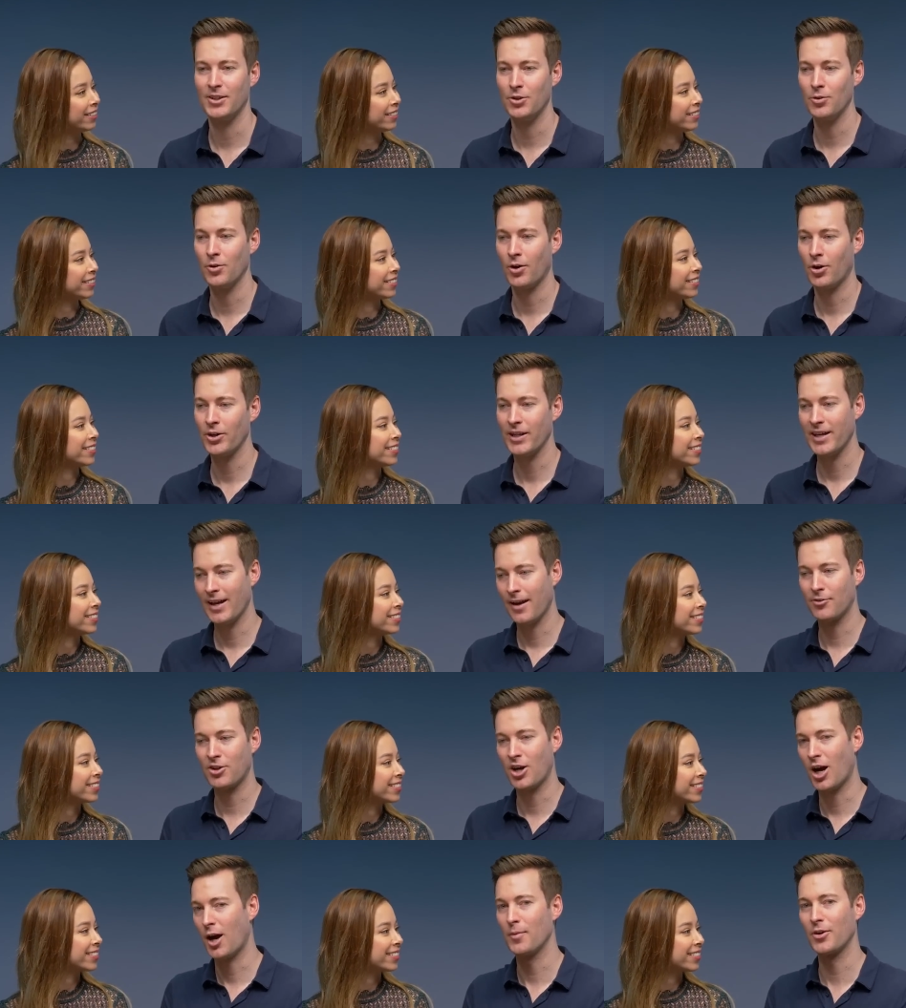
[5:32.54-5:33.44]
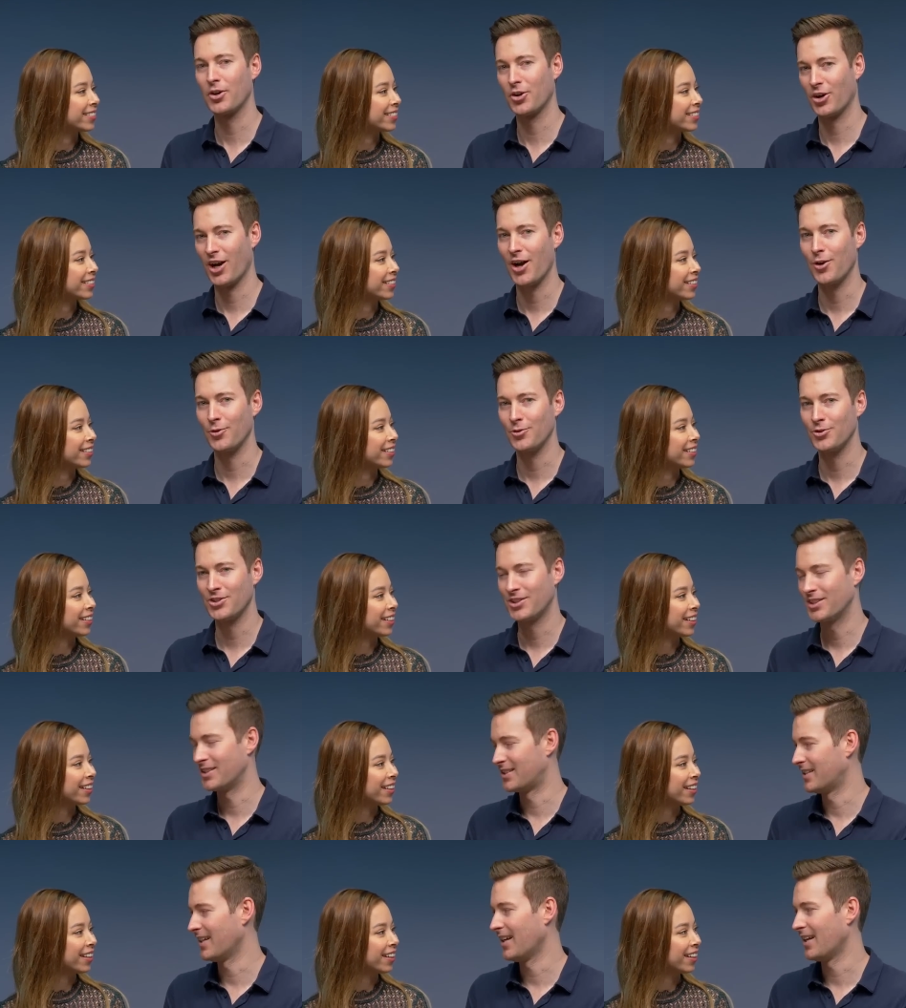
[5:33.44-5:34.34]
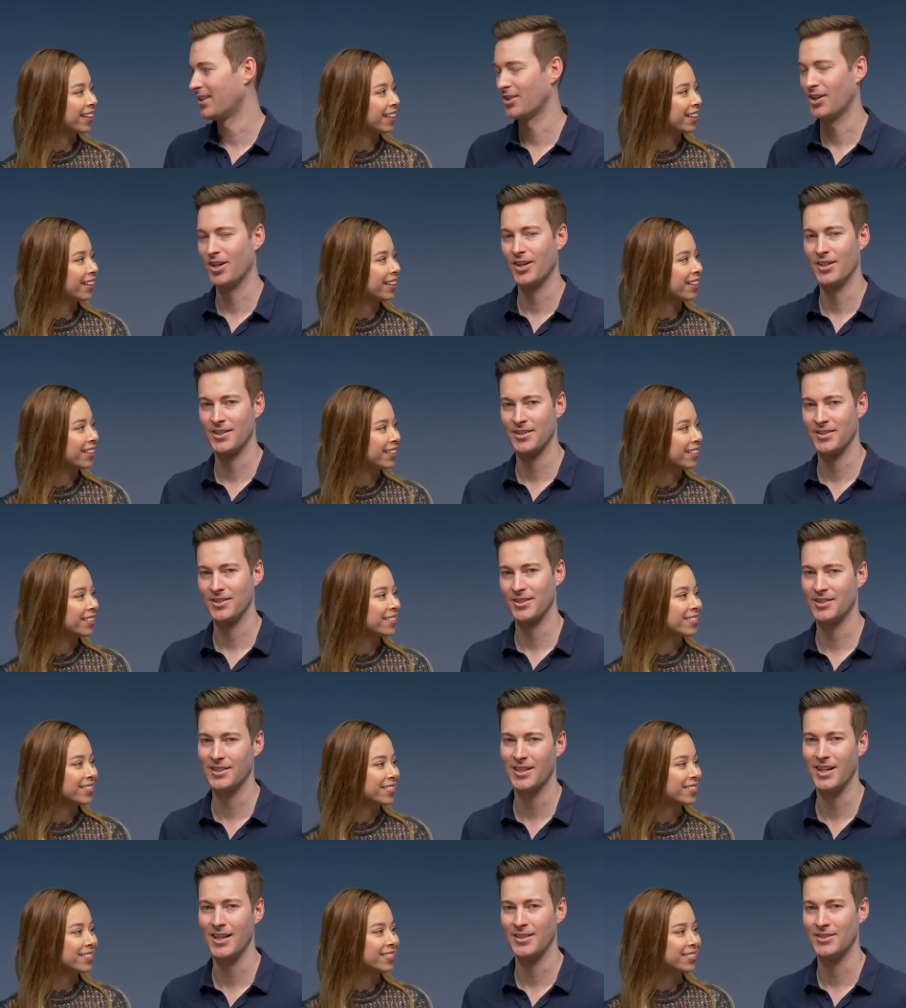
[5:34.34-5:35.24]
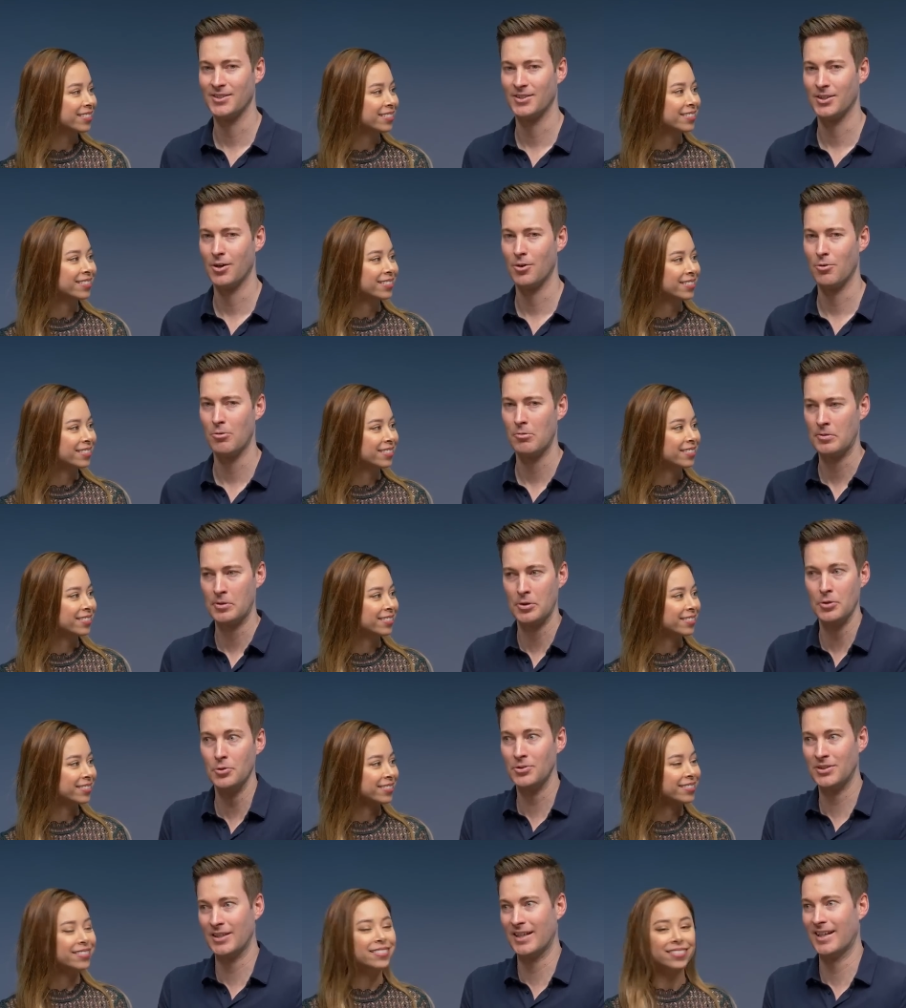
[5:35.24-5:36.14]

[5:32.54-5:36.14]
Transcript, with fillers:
Speaker 1: you already have common ground to stand on and discuss, so use